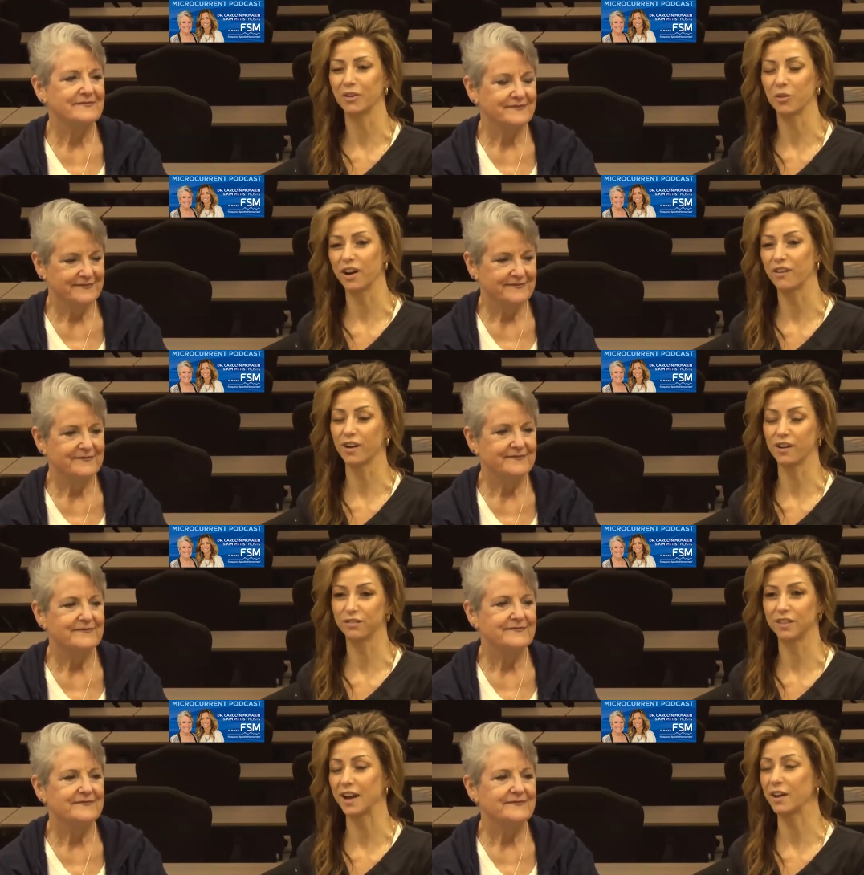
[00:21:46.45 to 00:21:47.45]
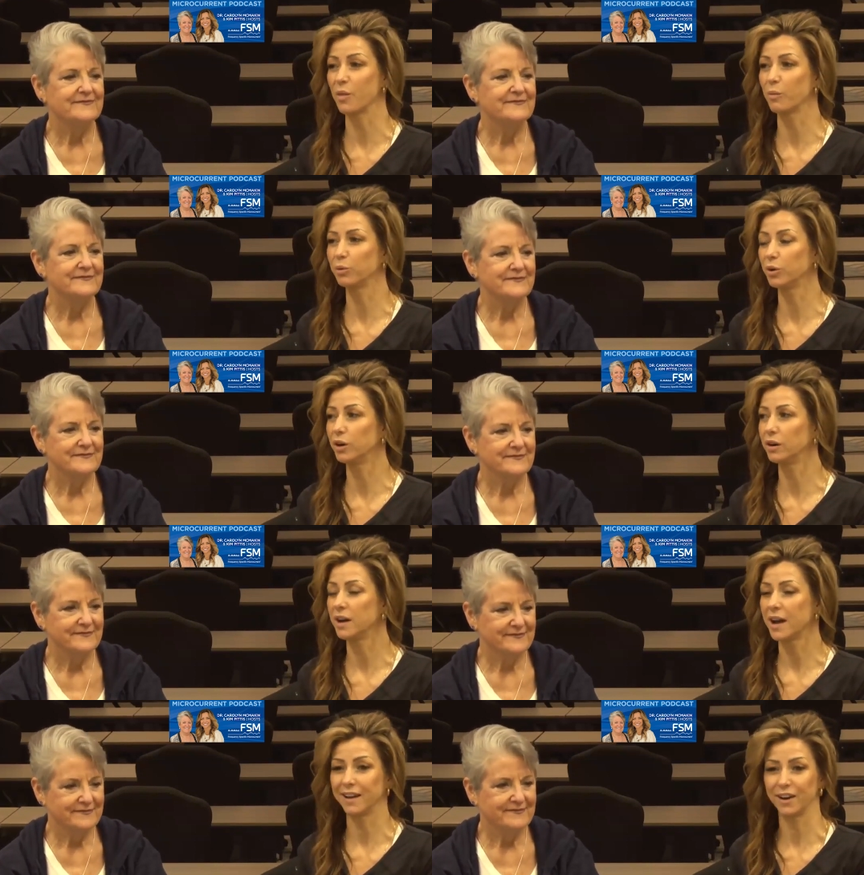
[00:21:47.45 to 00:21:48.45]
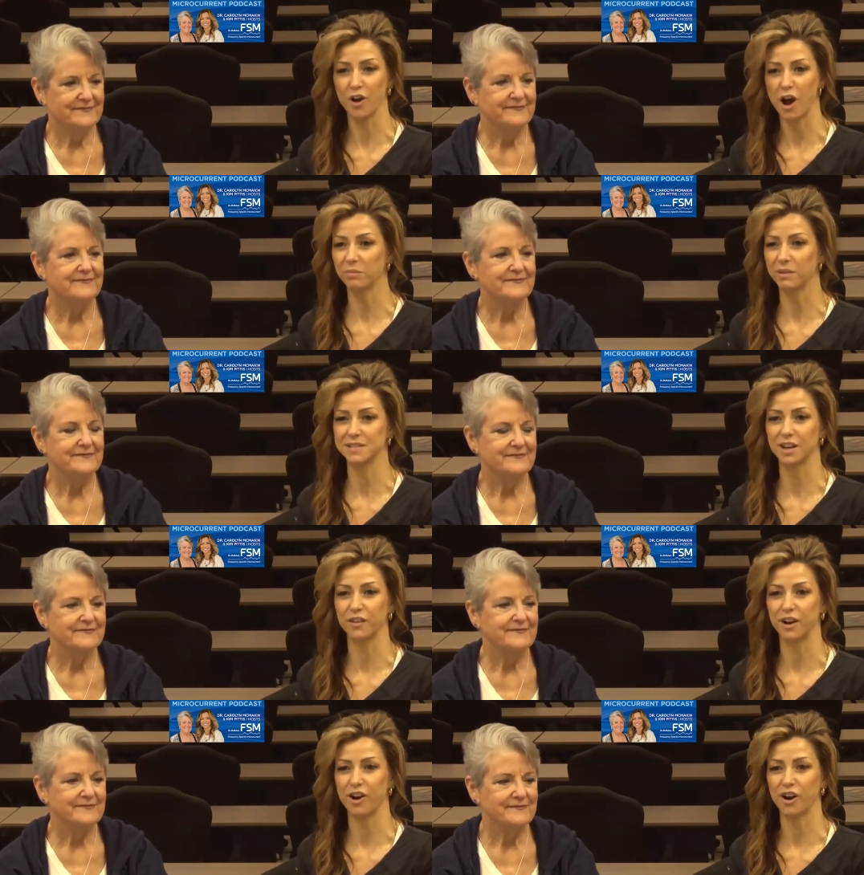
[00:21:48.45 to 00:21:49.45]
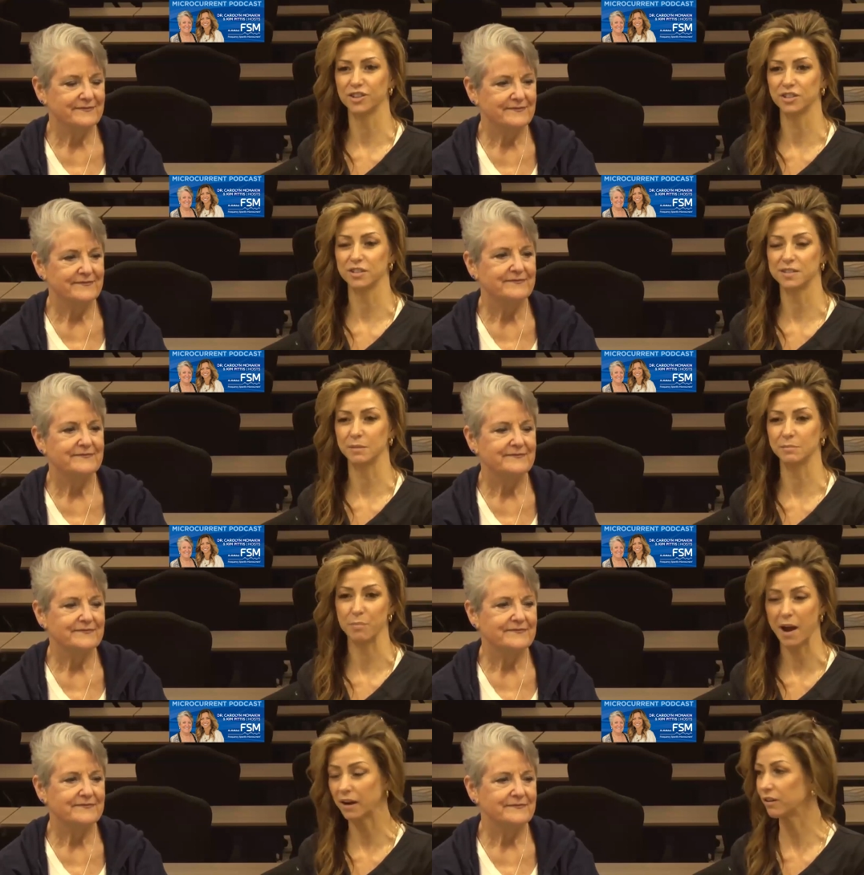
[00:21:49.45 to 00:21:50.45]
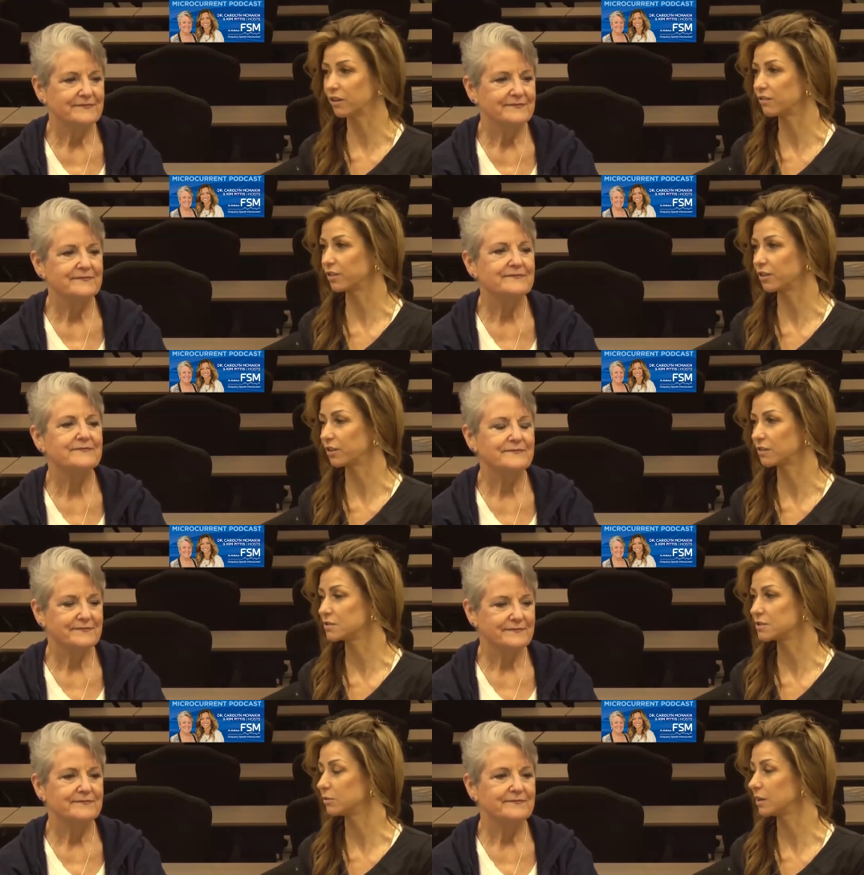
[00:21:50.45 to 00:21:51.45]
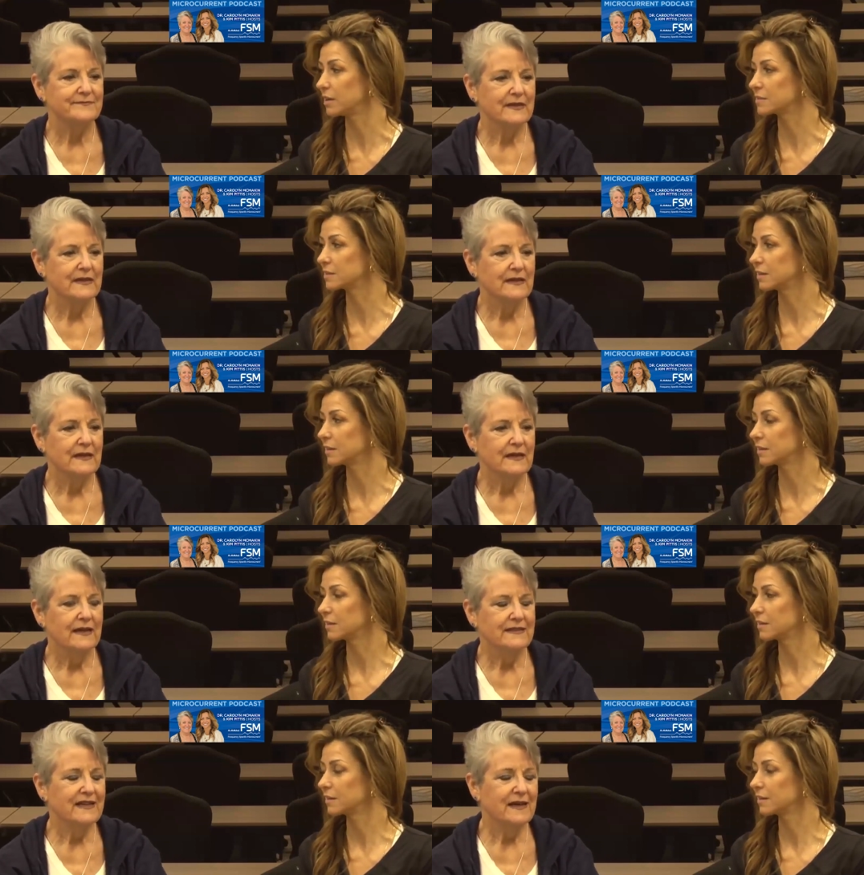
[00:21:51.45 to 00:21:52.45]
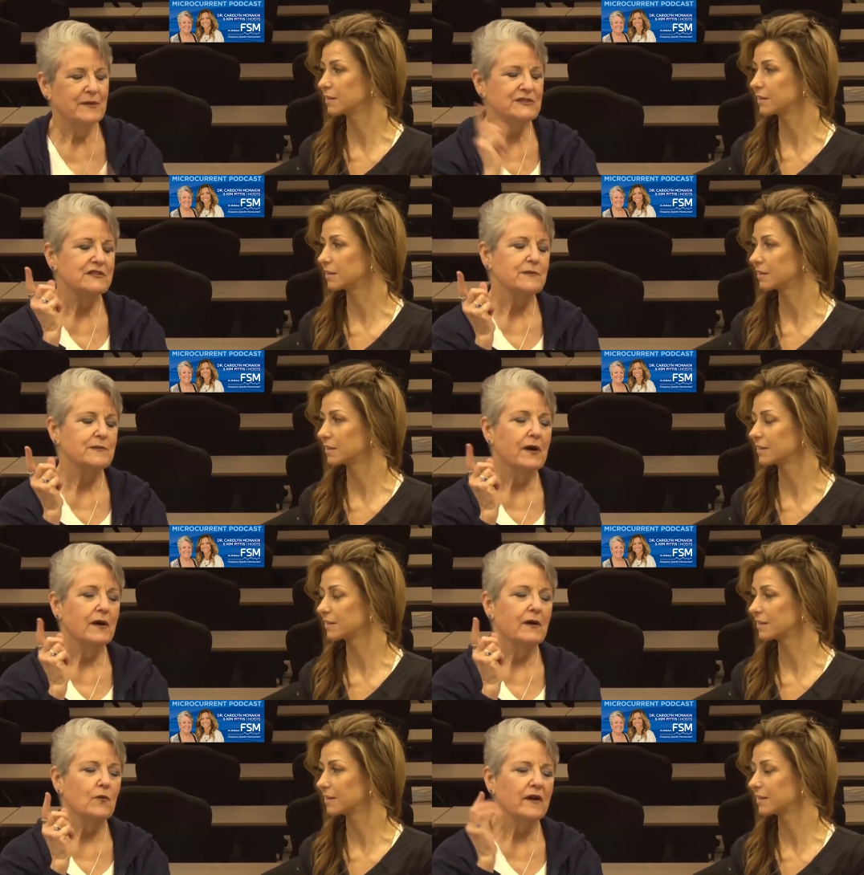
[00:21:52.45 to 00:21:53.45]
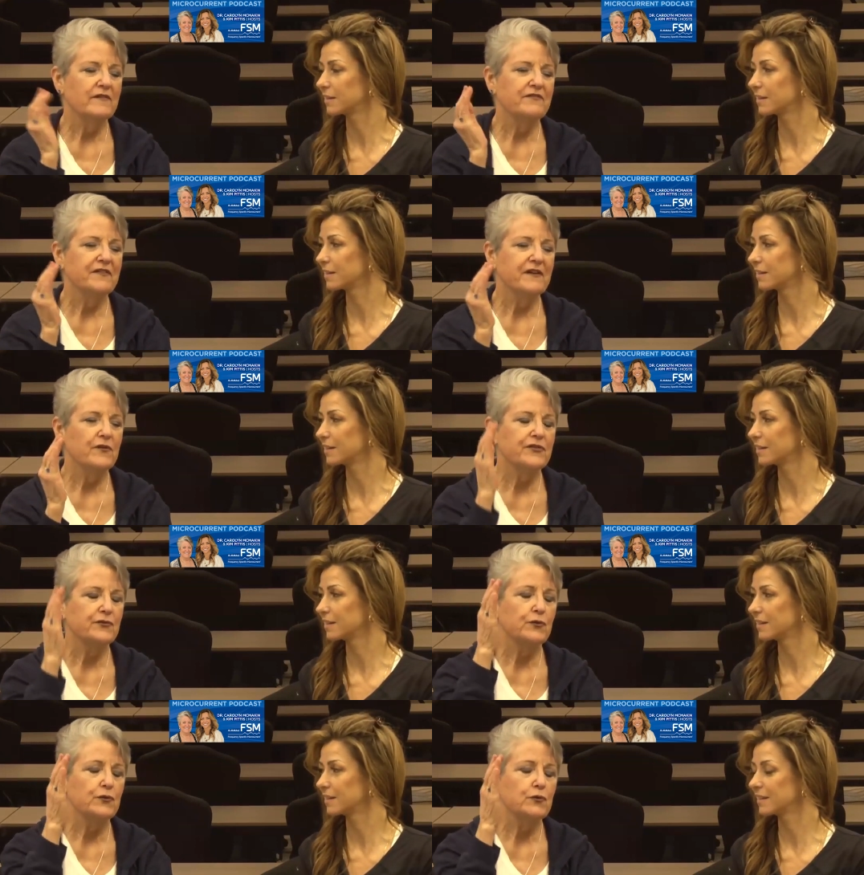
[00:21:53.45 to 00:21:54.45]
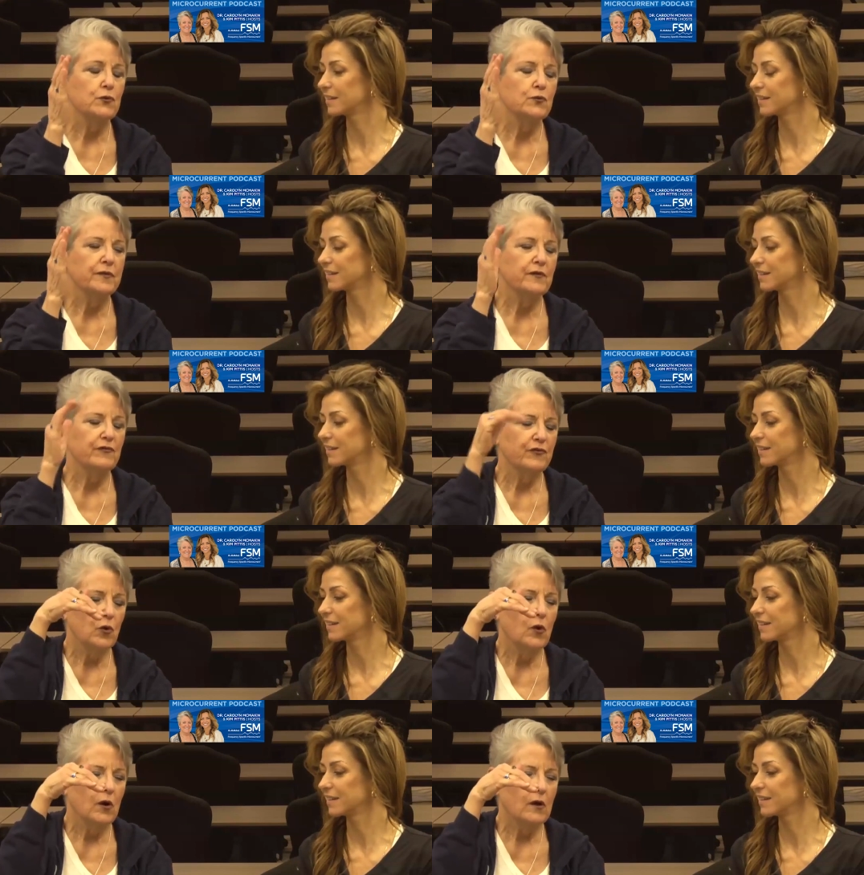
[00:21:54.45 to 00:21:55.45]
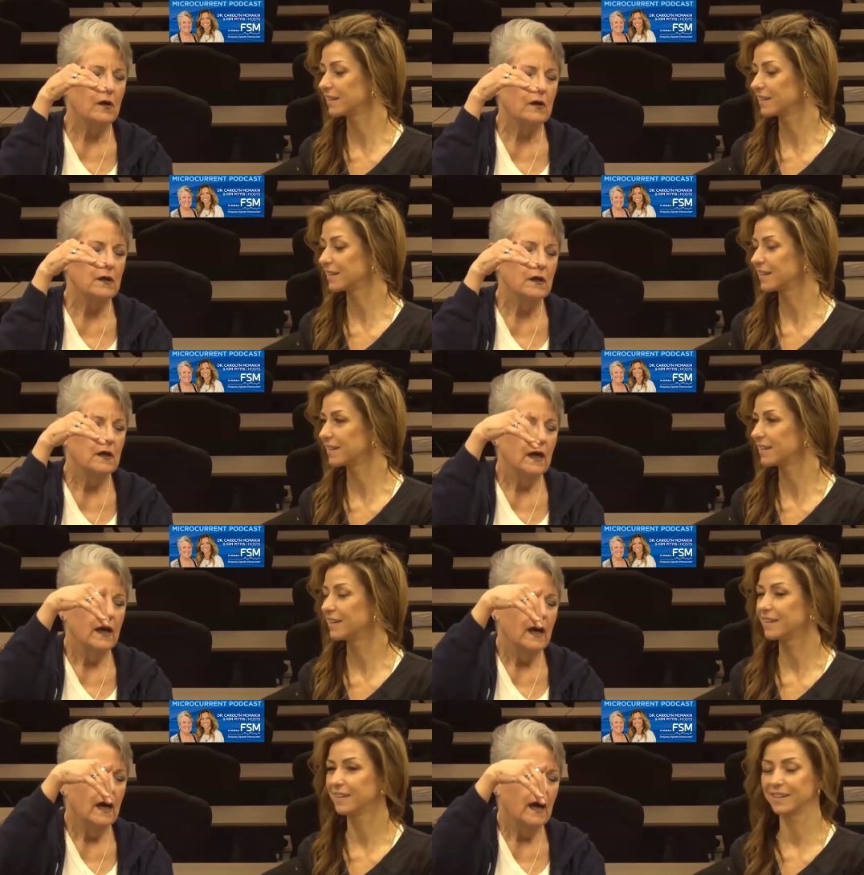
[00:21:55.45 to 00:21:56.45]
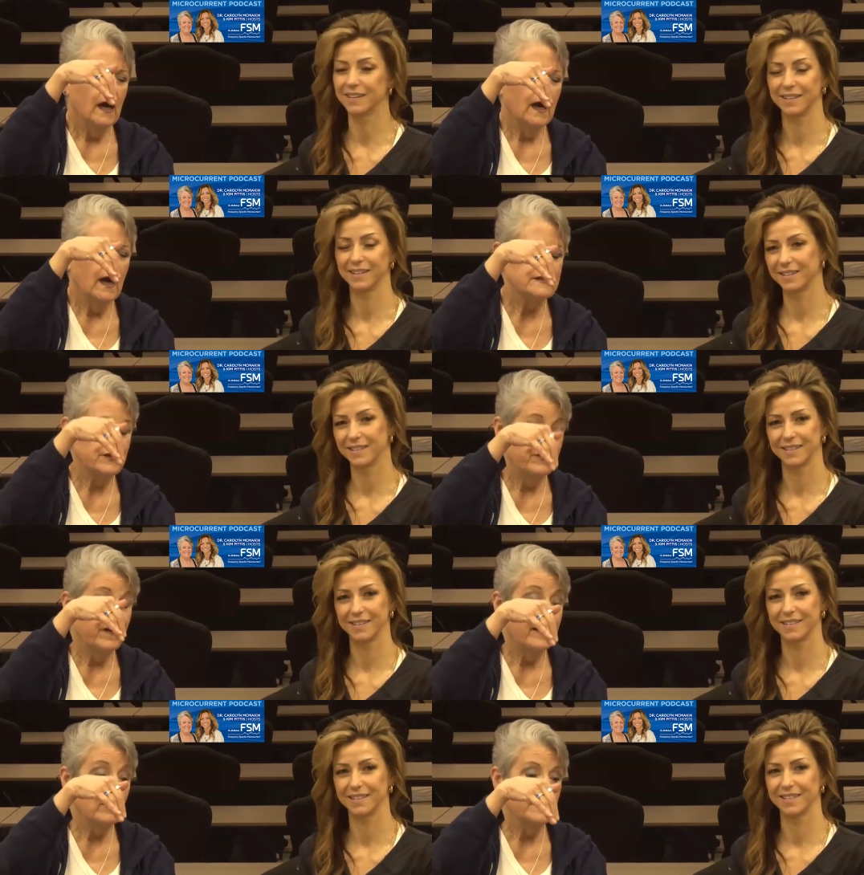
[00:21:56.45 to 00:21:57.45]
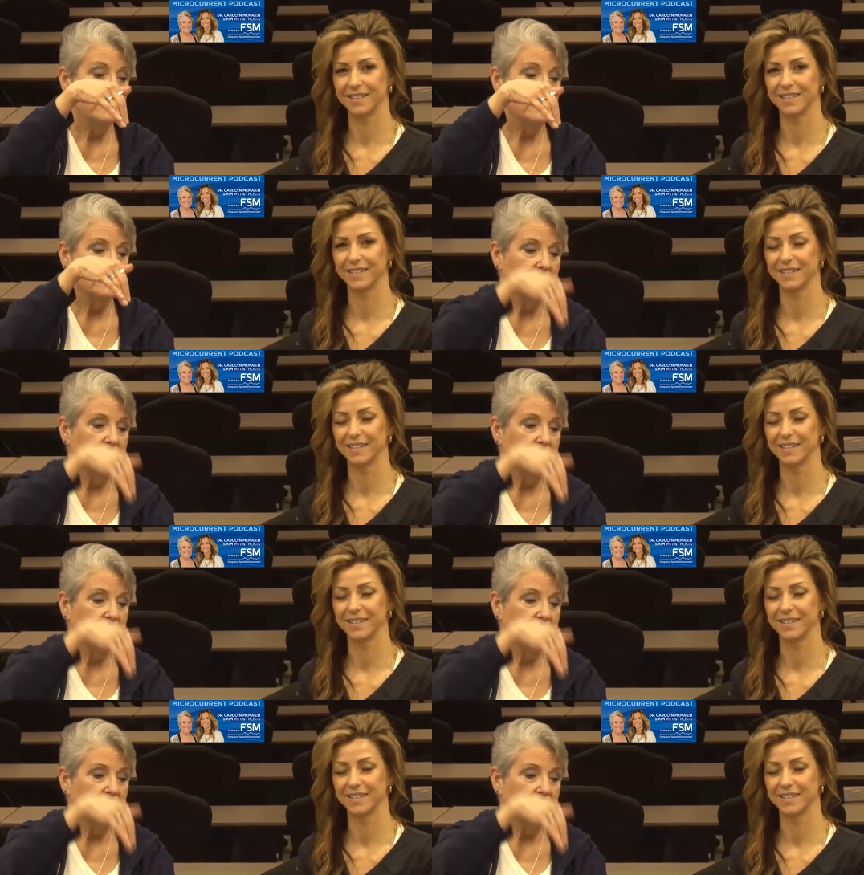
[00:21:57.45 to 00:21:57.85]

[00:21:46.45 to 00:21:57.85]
Speaker 1: where I fell flat on the pool and I knocked myself unconscious and my back hurt for two weeks.
Speaker 2: And did I mention the part where I fell through the floor as a fireman and